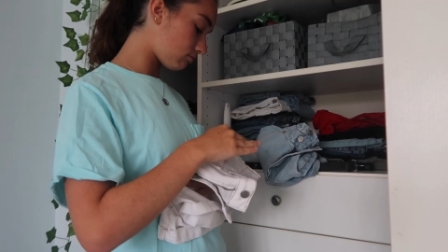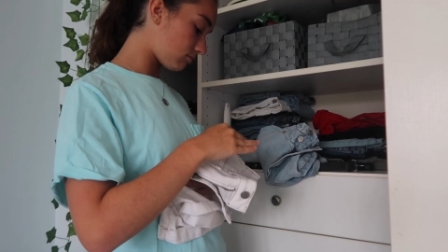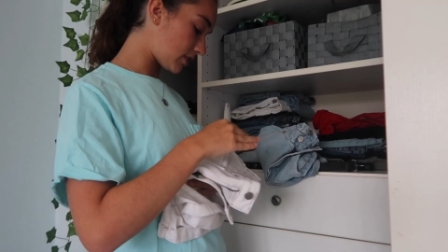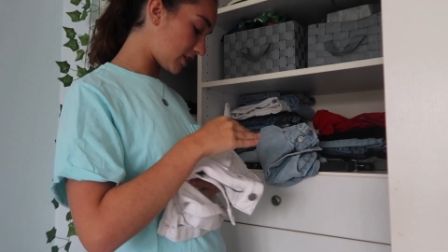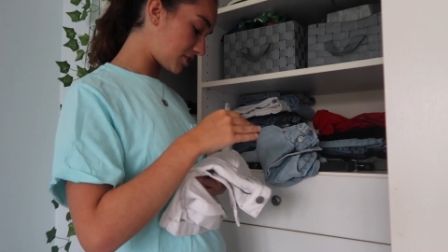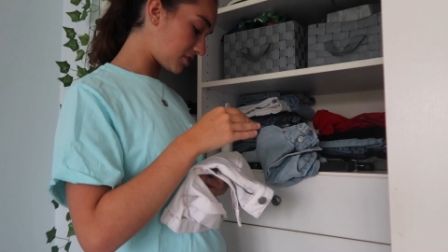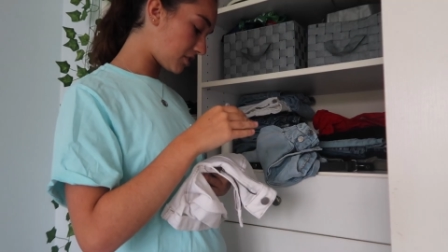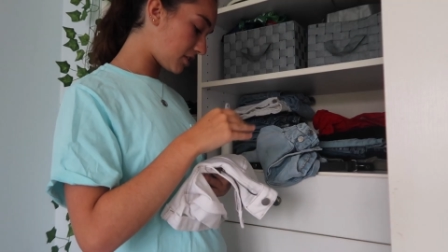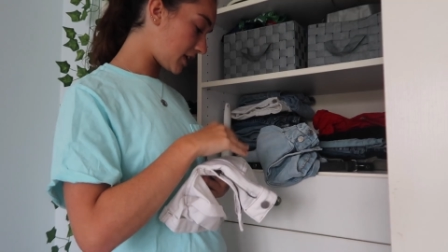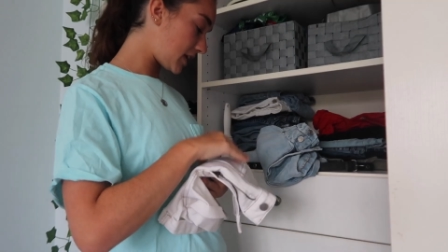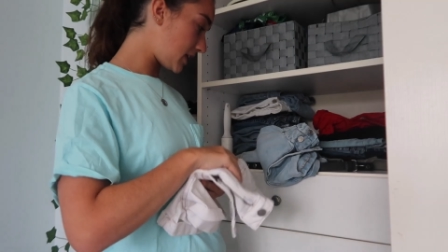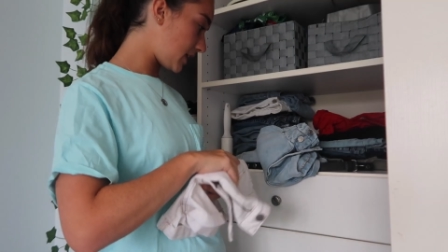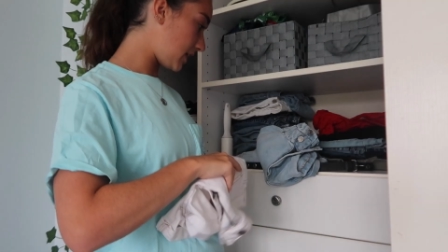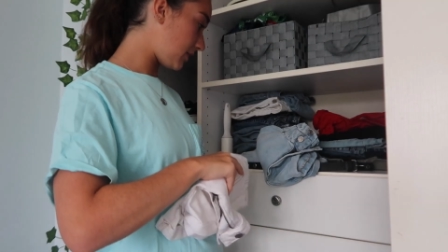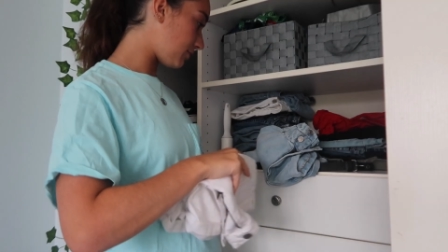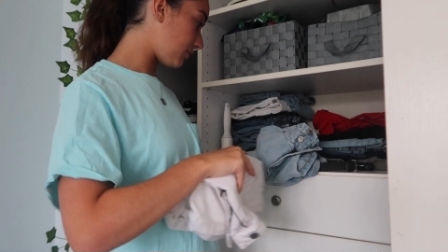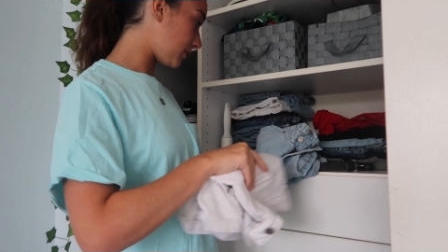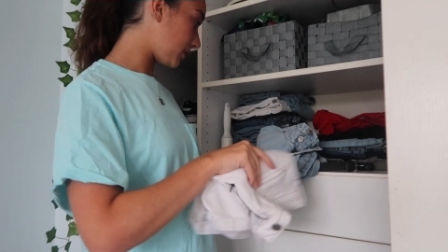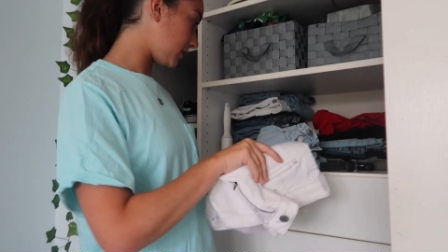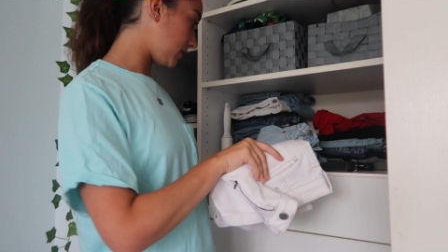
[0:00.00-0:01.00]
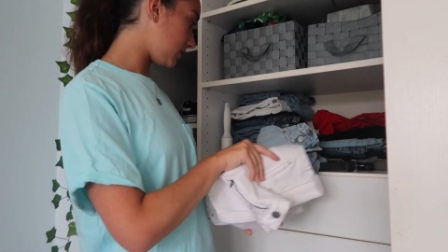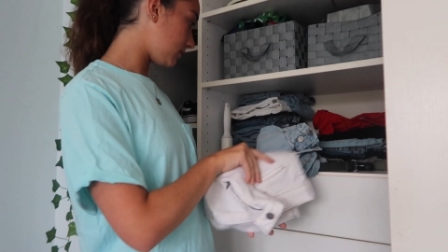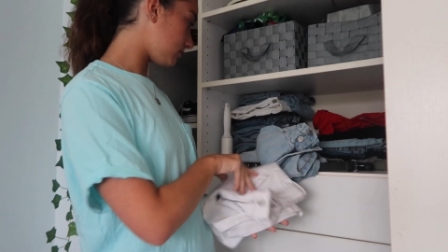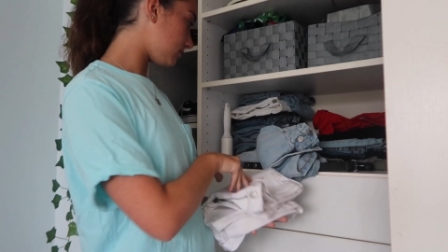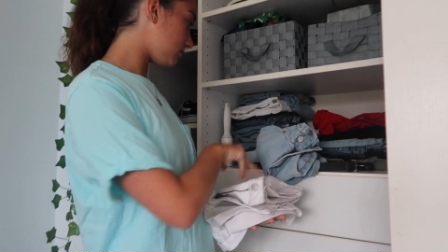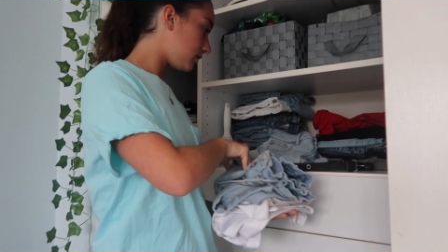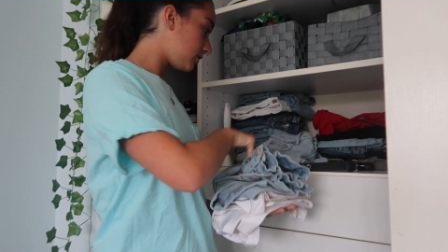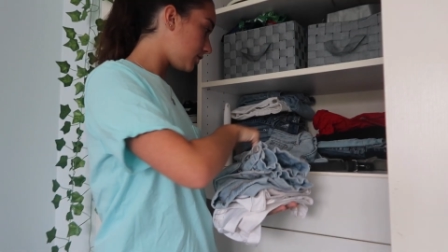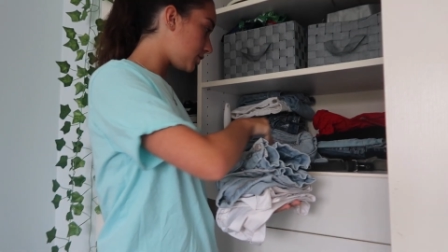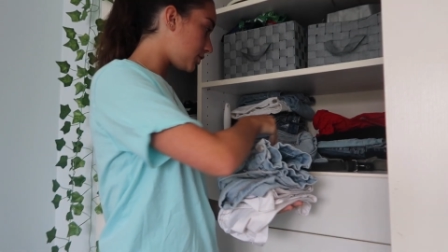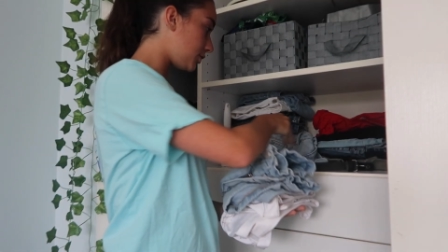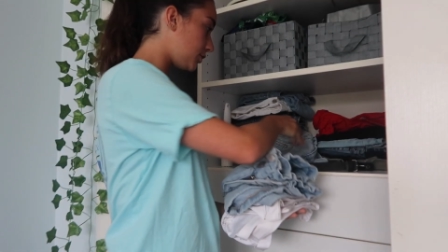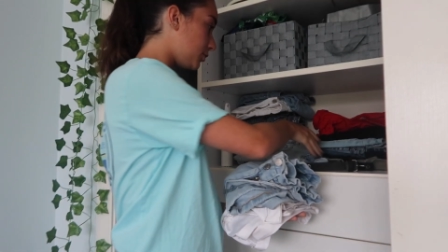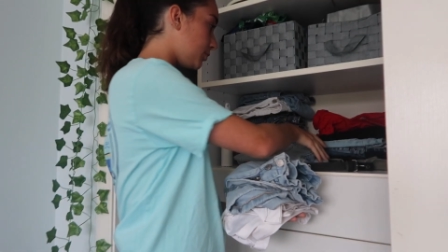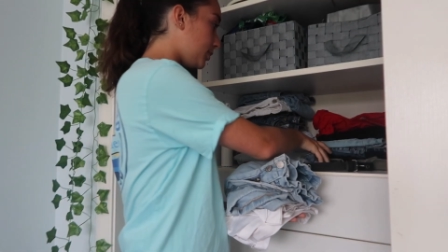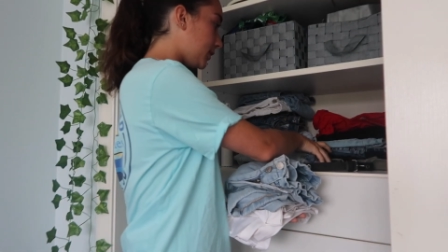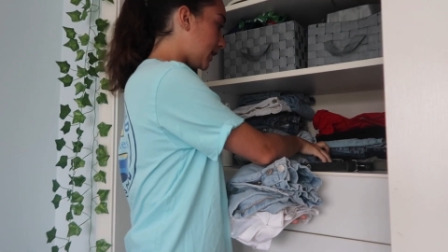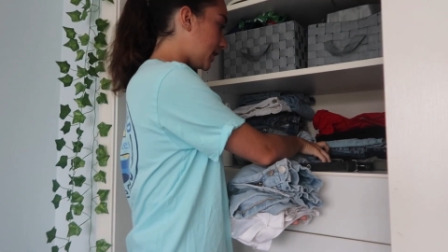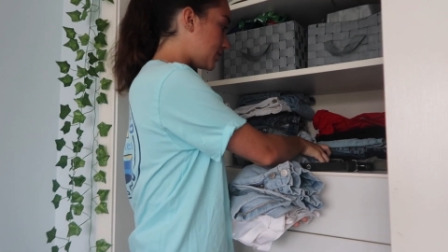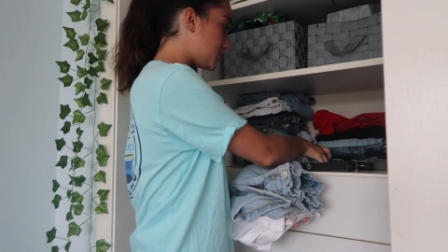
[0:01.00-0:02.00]
That's all I need really. Two
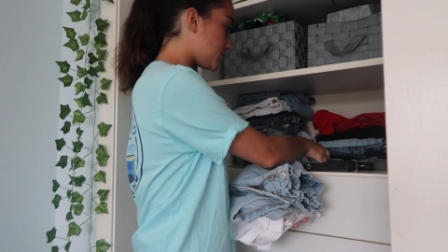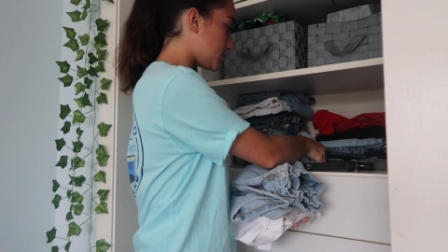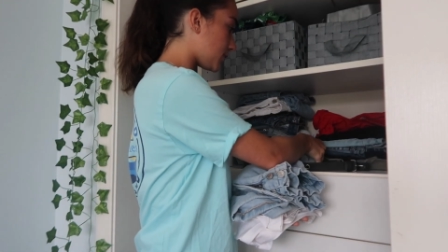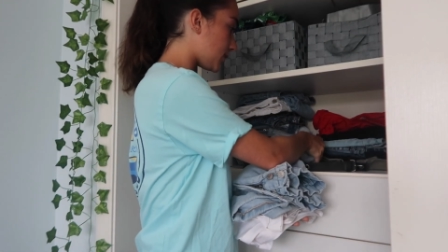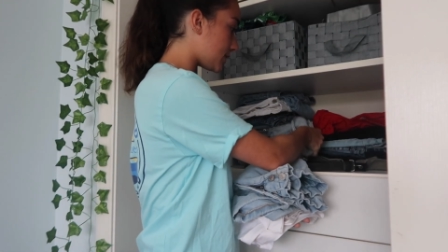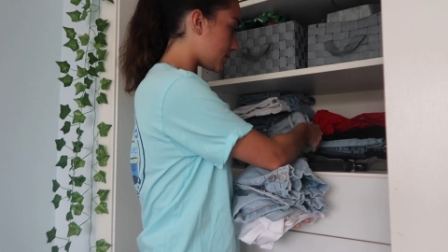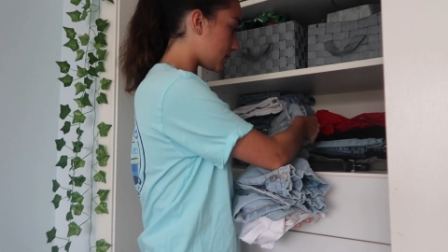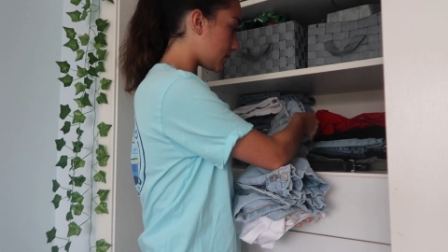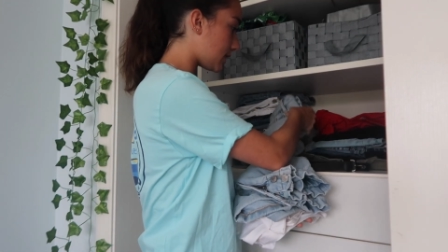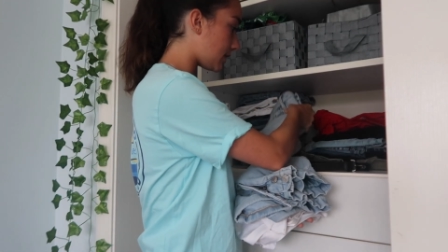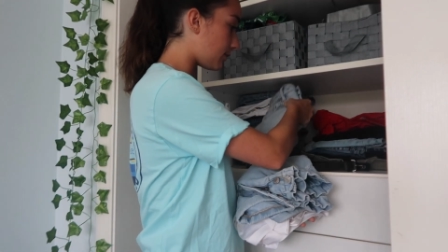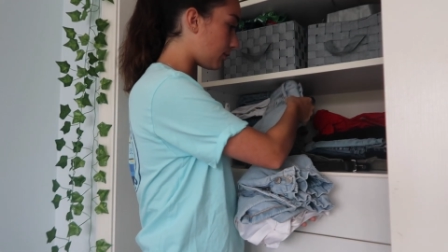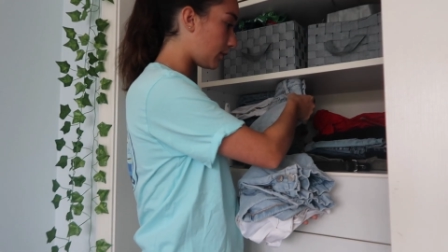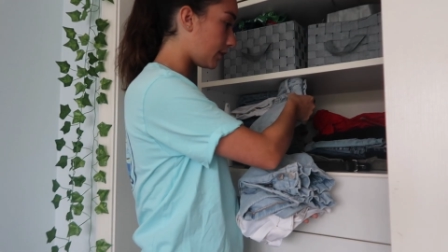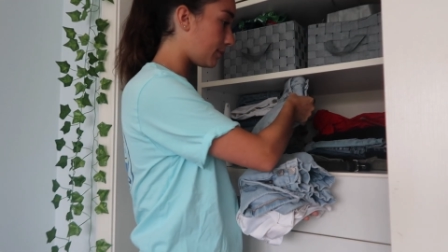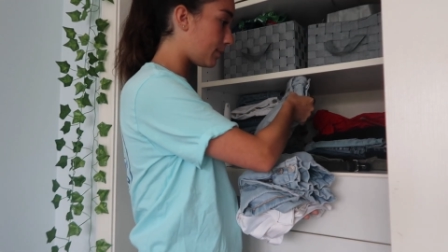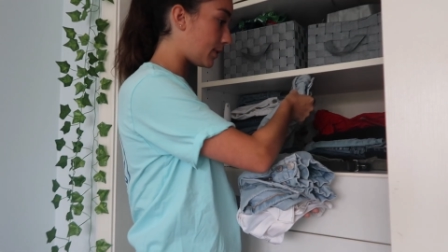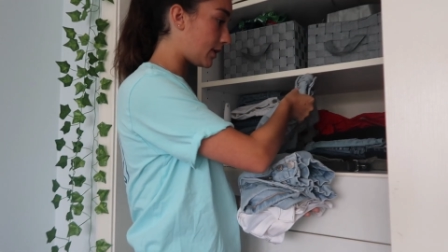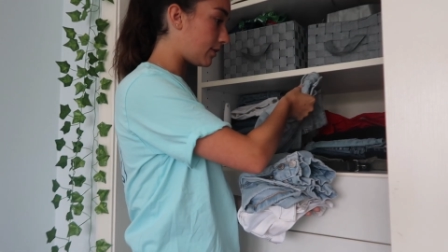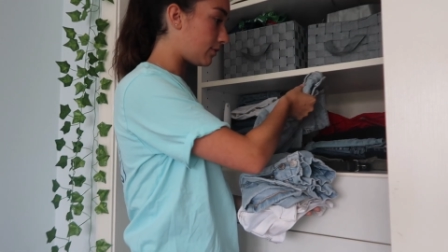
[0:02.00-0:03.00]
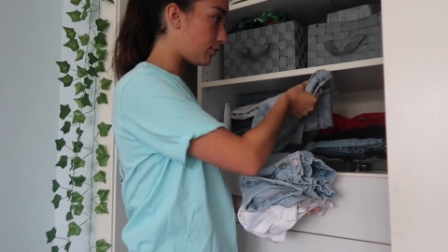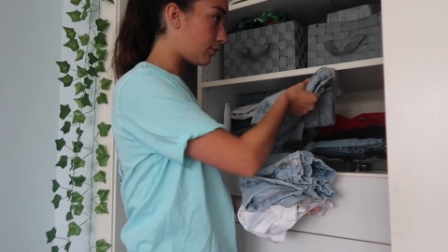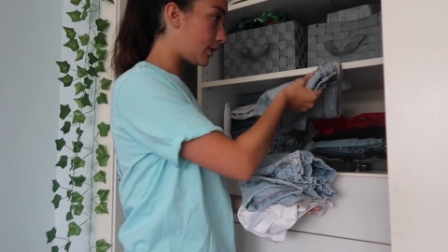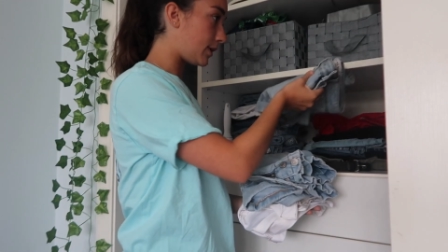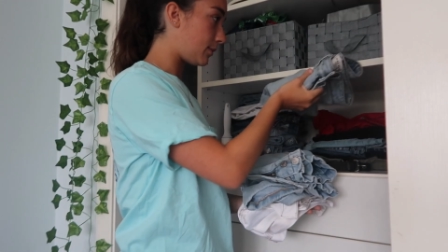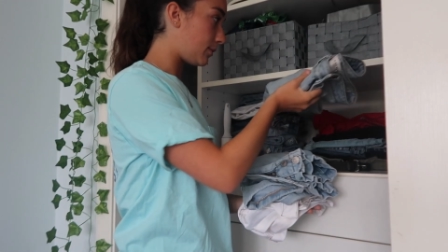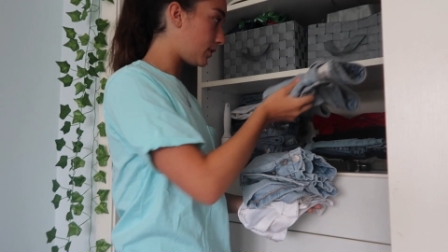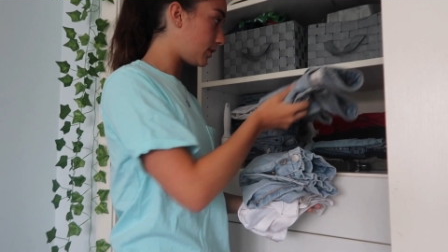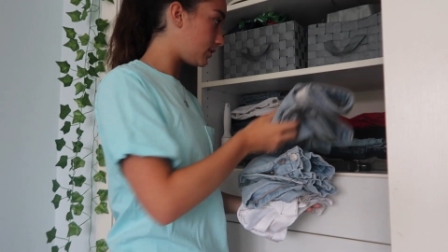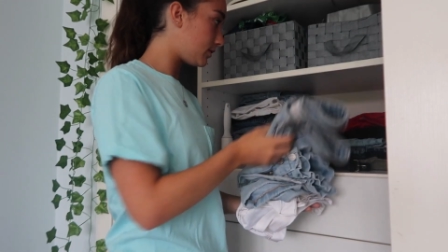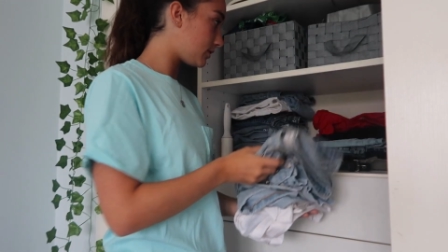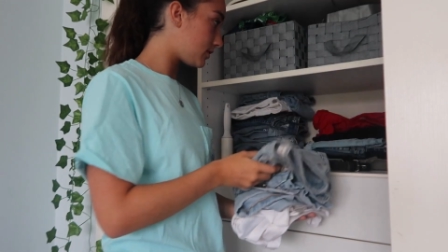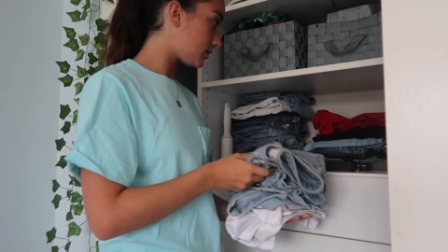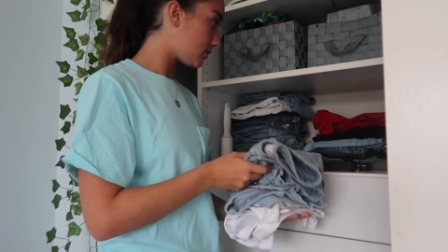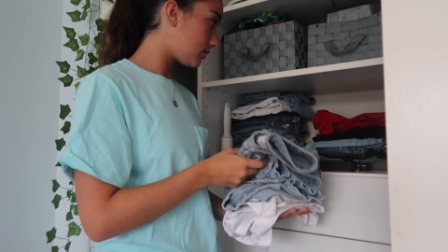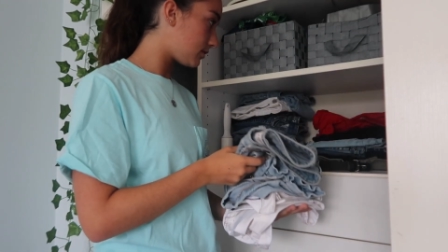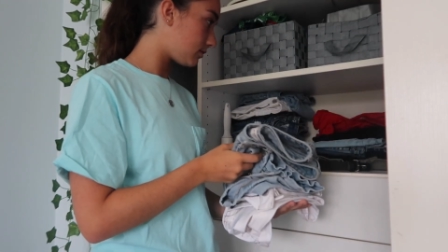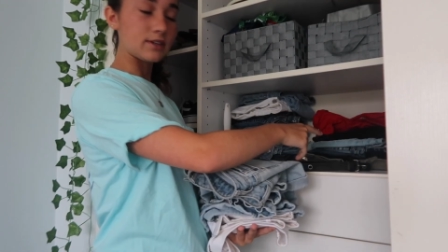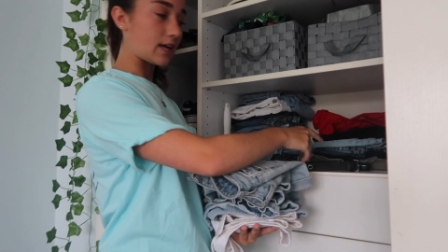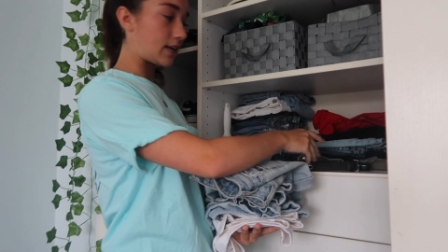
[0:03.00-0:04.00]
plain shorts and then one pair of white ones.